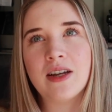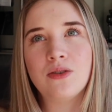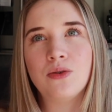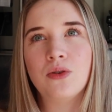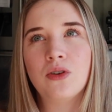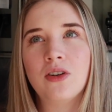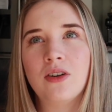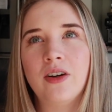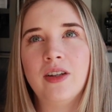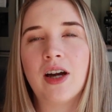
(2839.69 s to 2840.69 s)
I took
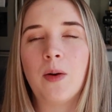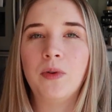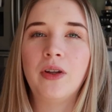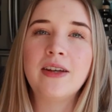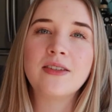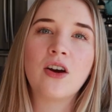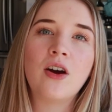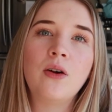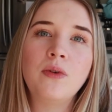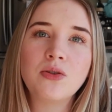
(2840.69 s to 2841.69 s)
only a couple of days
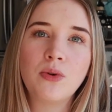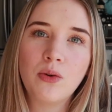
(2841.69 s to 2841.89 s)
ago, which were